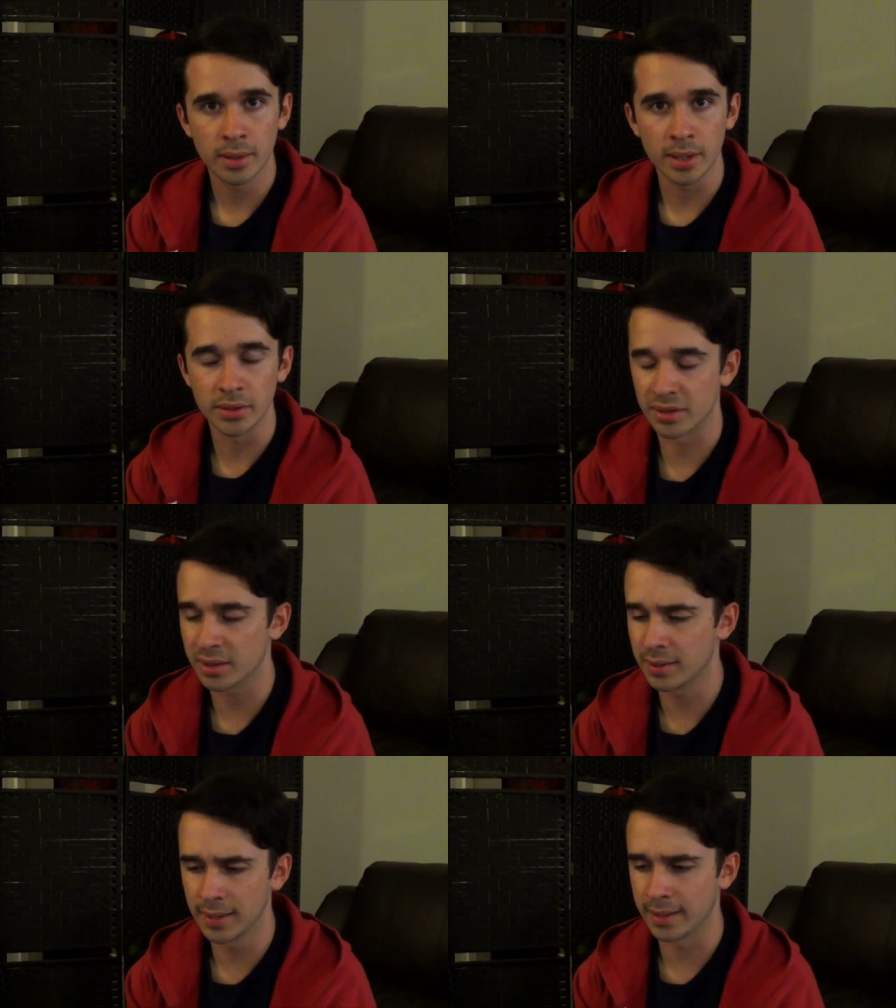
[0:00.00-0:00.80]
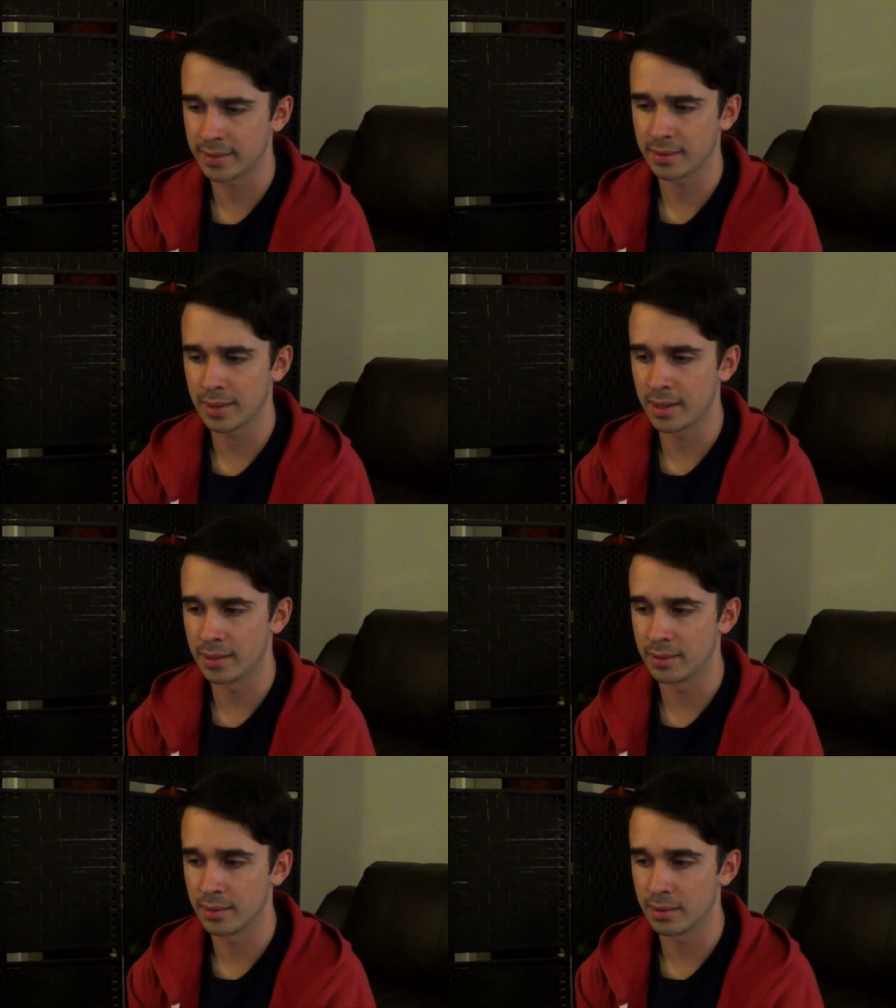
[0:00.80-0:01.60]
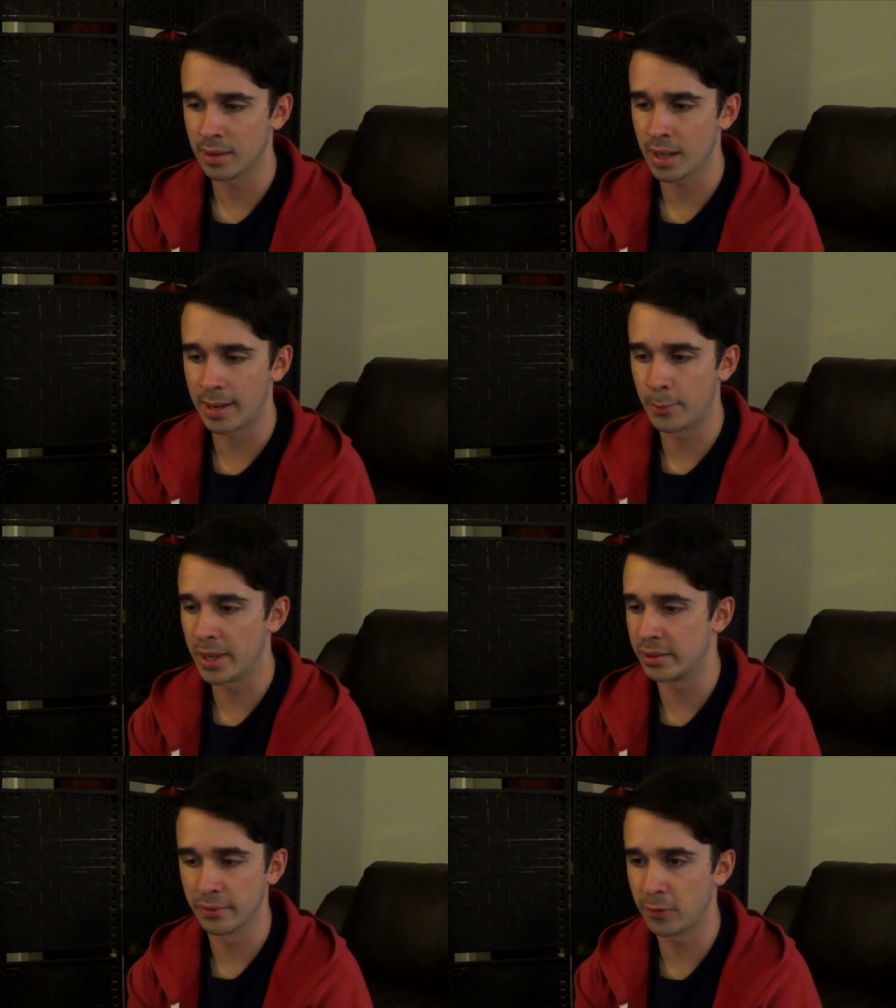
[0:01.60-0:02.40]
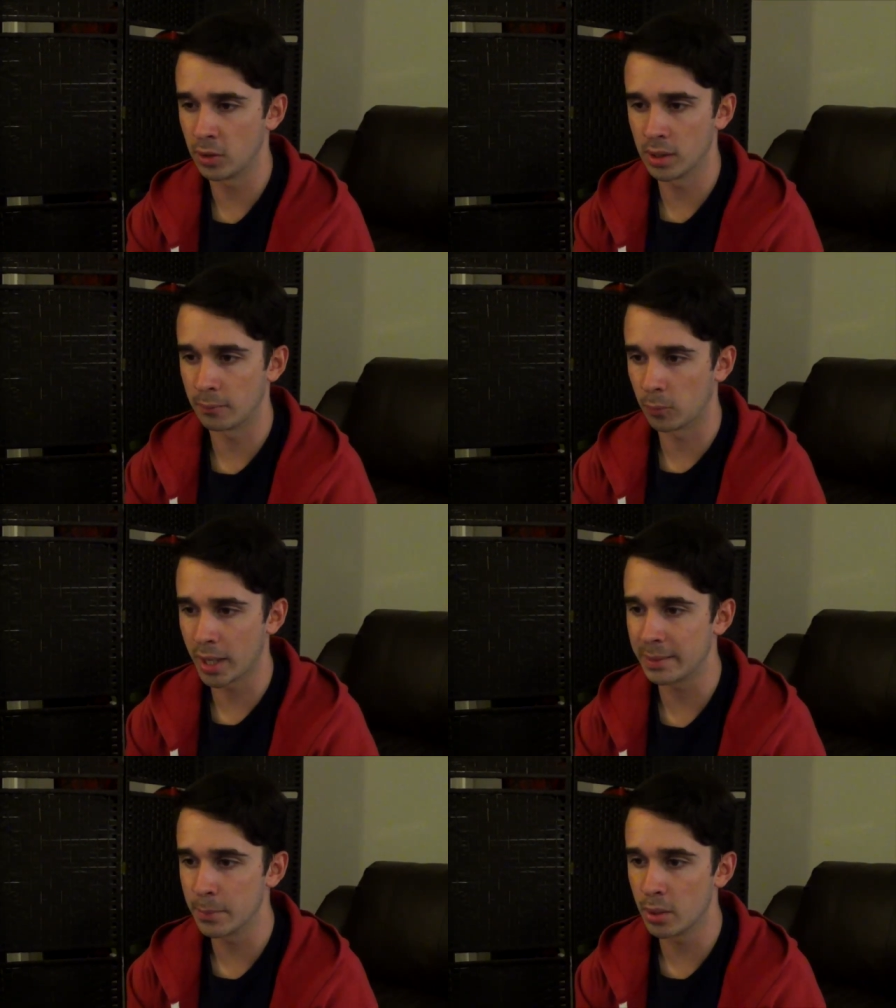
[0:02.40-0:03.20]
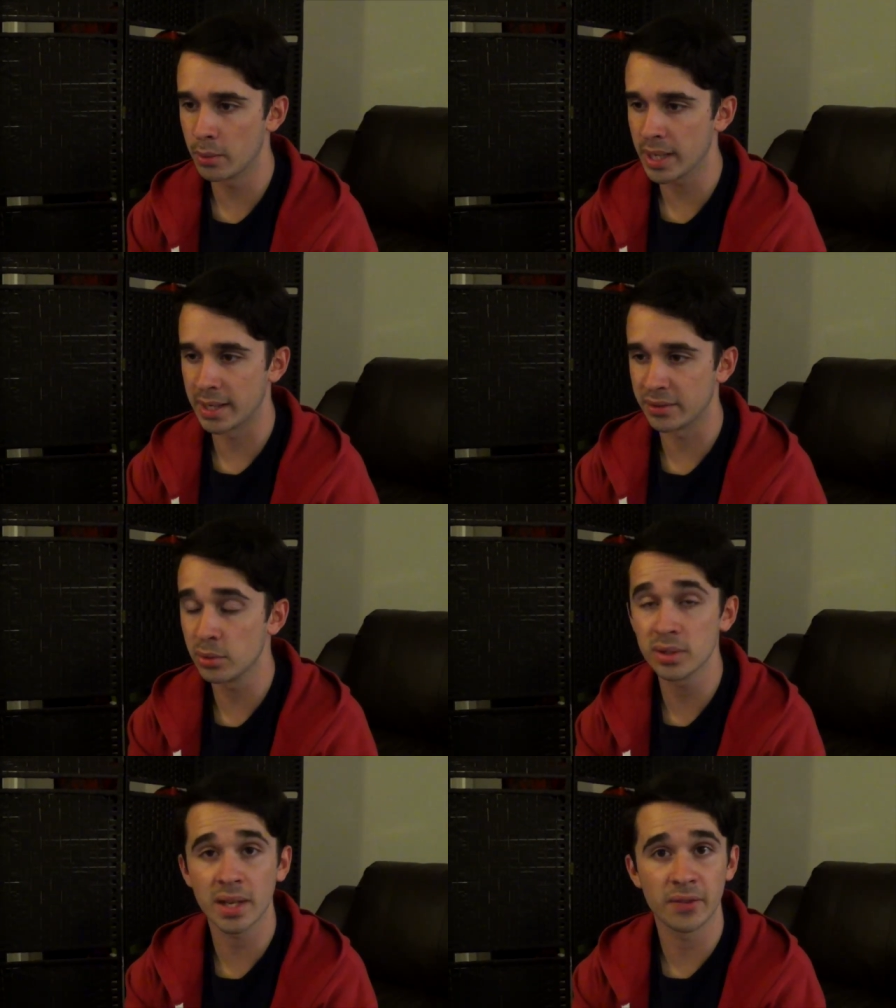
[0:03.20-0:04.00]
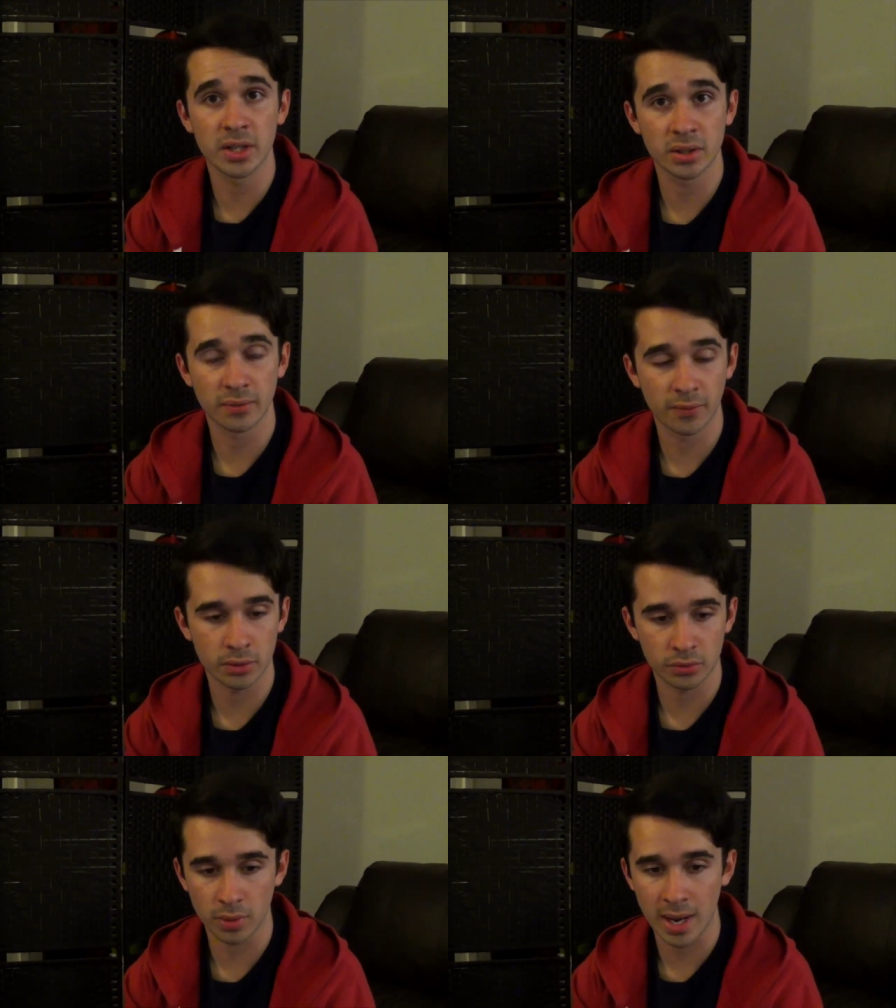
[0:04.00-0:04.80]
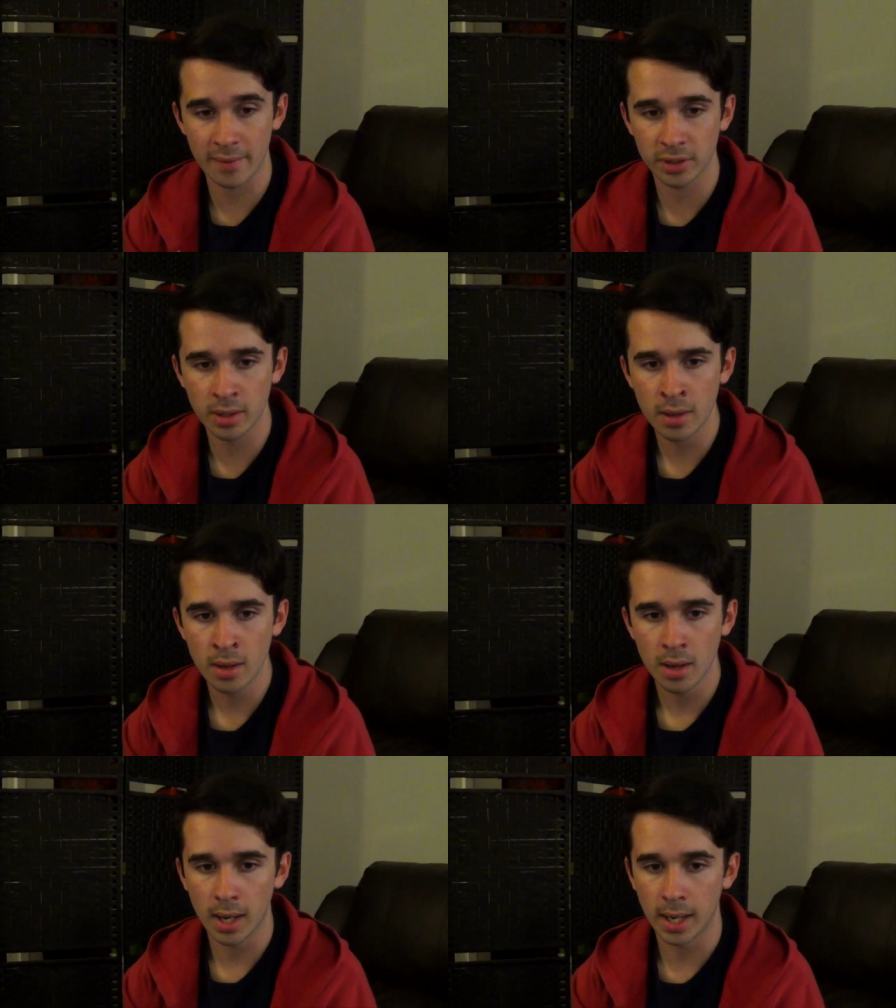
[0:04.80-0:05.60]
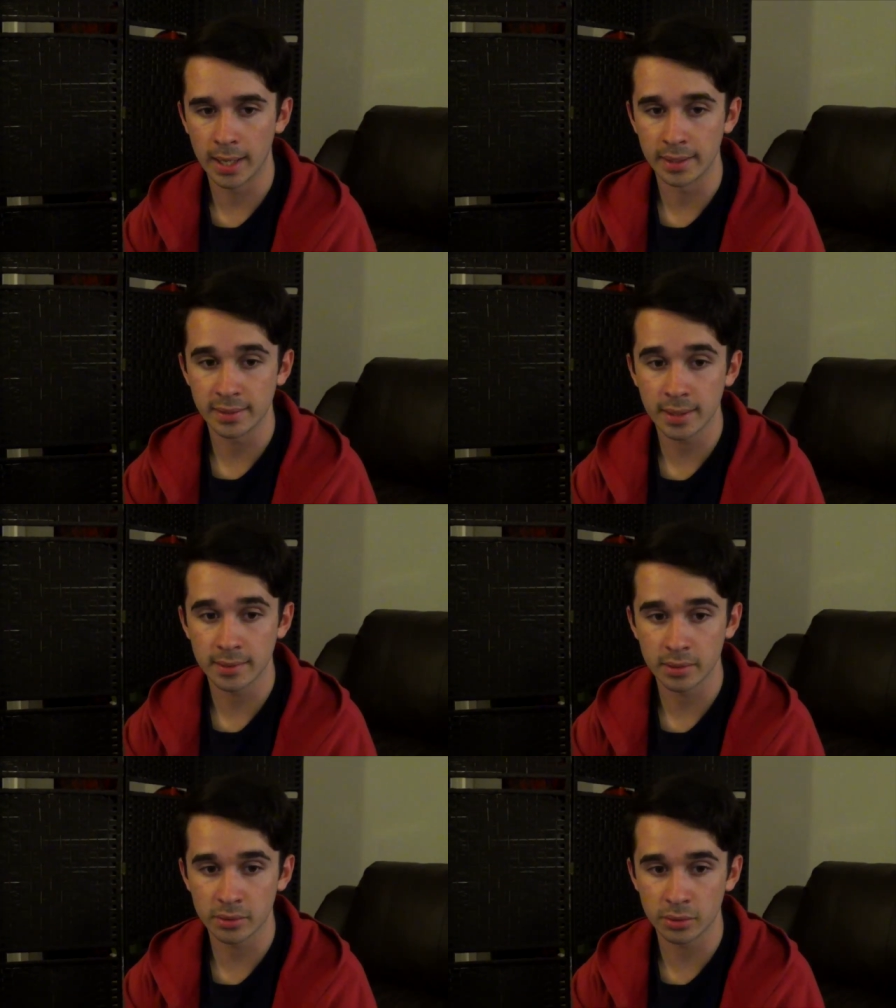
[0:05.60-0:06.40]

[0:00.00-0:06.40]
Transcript: it just clicked, and I went into full-on writing mode, and as soon as I finished the first draft, I sent it